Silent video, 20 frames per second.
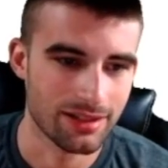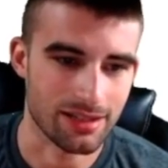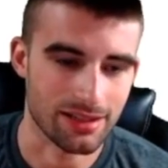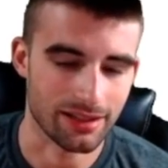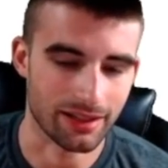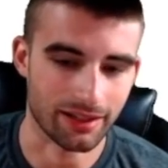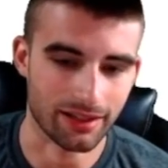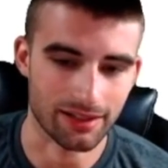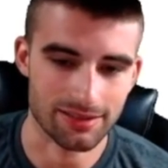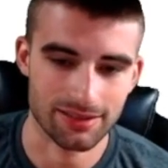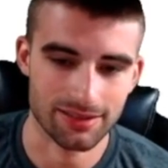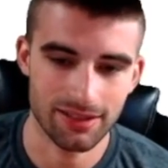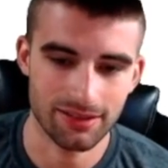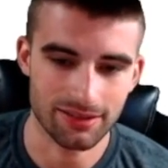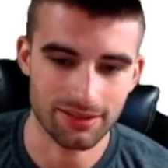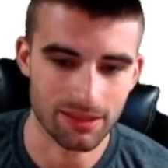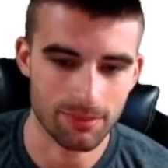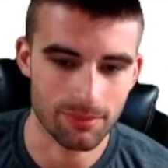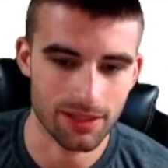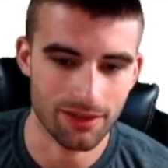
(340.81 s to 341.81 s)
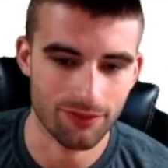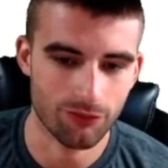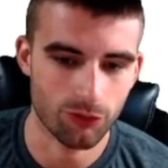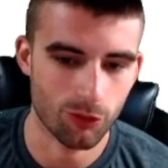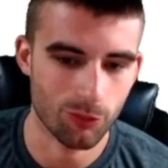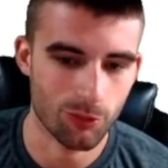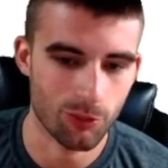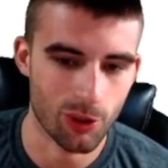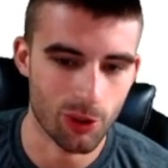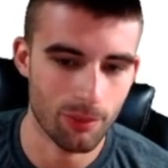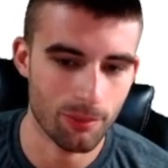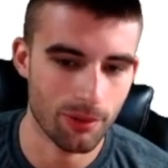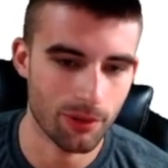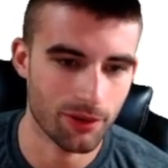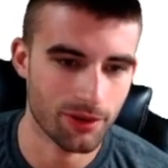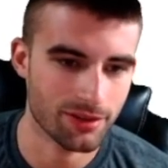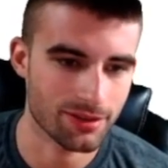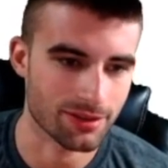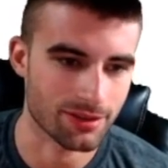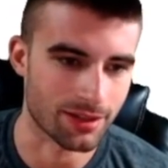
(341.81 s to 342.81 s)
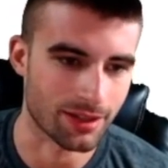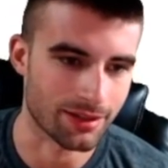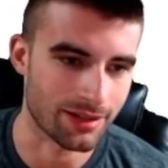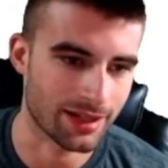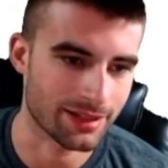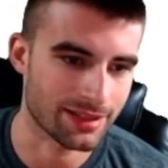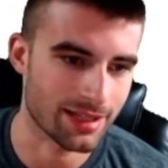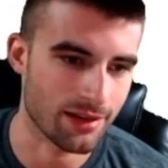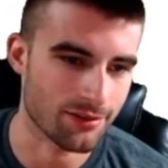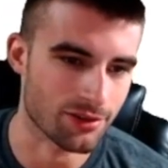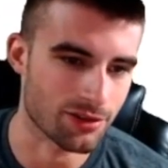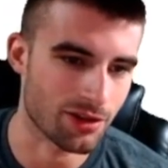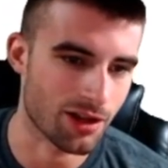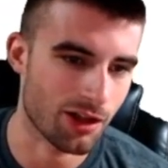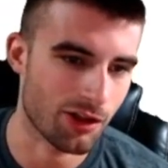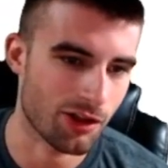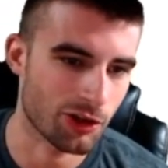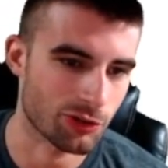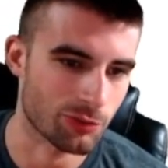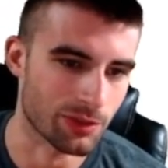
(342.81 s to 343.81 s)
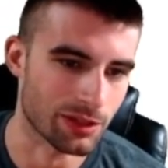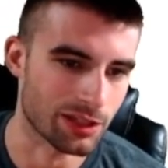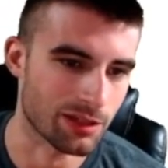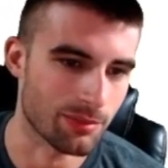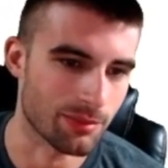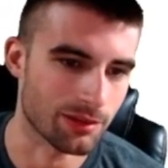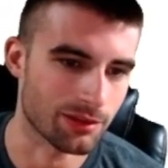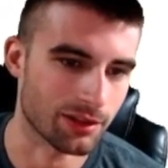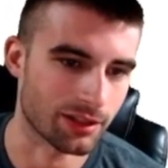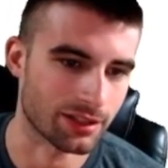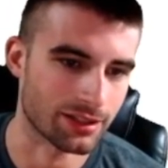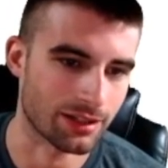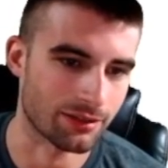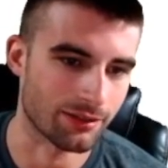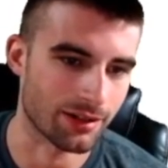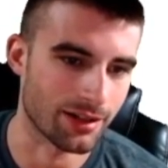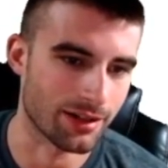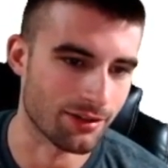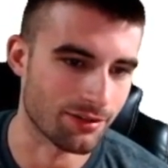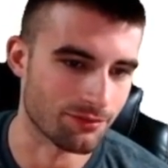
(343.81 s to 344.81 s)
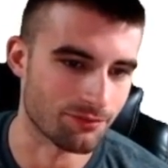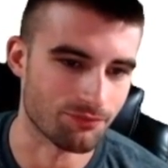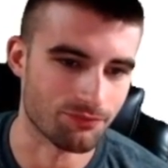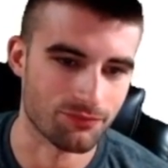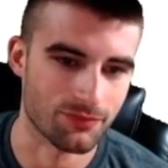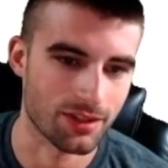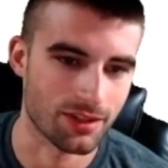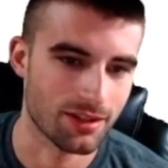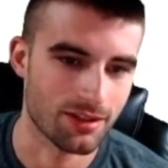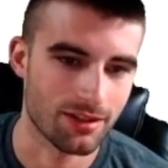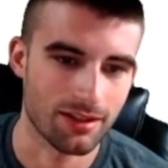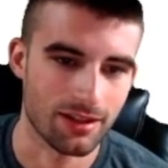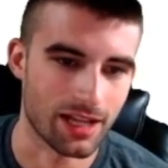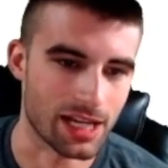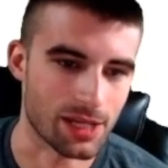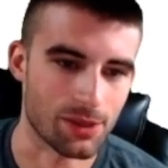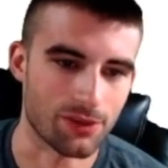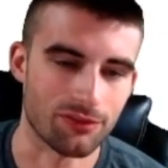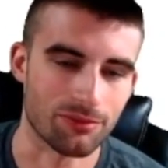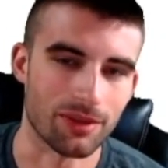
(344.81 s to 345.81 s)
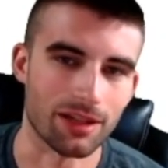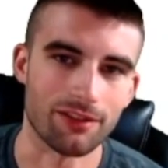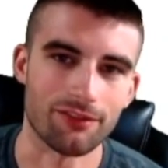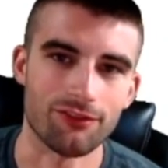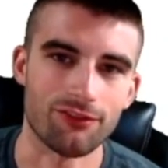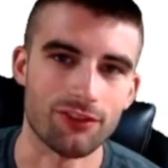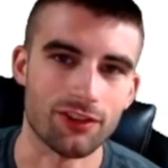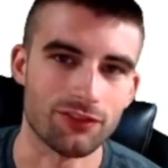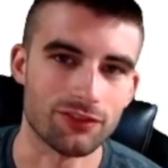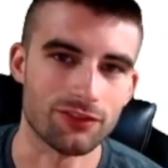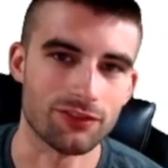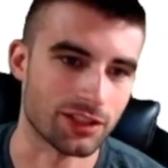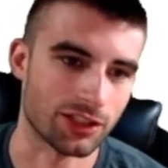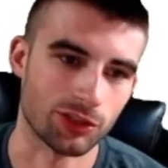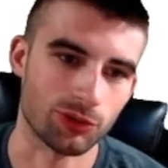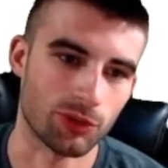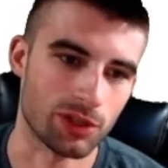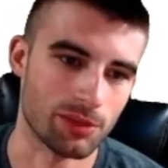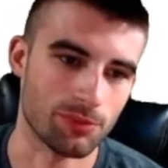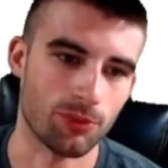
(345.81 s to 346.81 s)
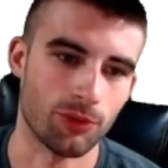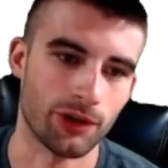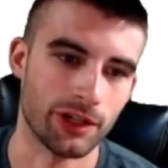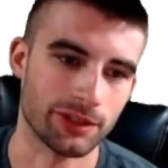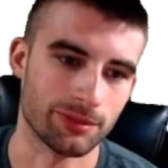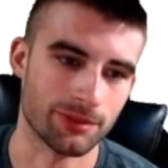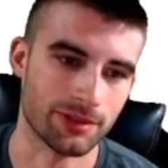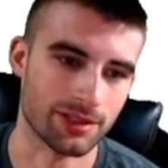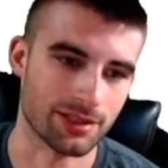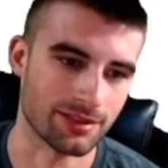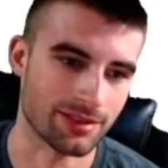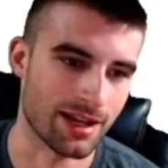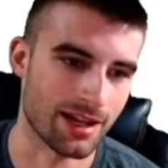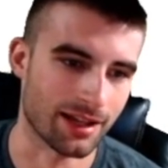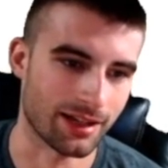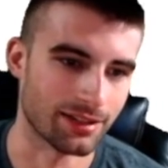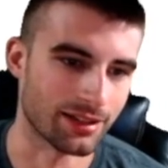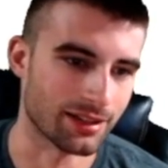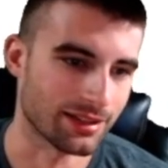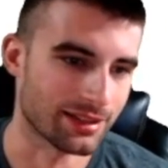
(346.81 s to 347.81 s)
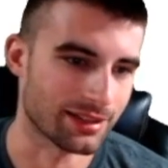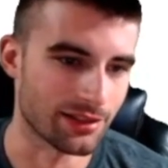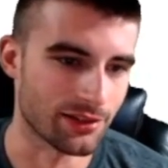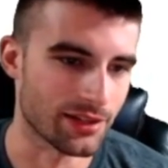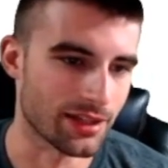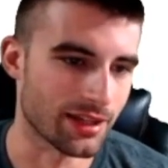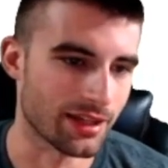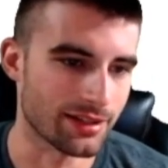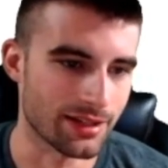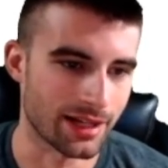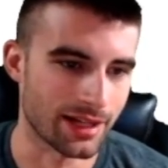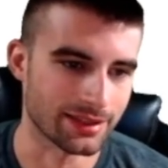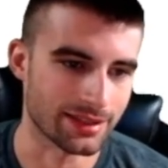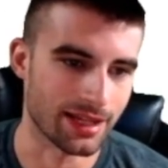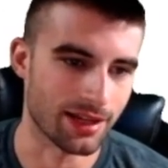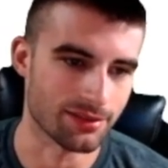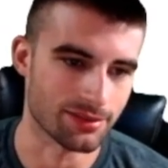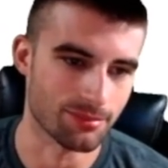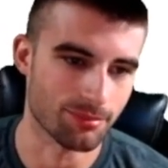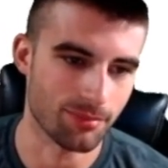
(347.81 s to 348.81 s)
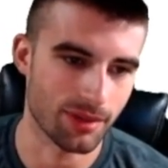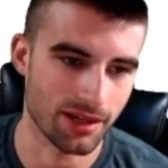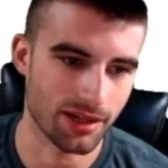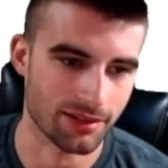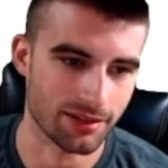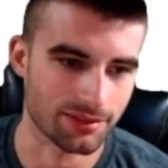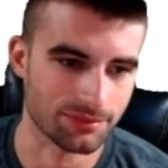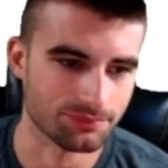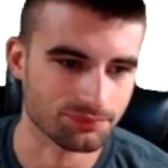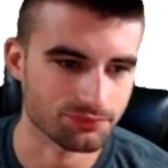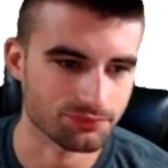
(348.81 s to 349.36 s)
like I said, give me that 4.1 bonus, and at $9,000, we could be looking at around anywhere from like 15 to 20 points, which is not going to kill you at $9,000.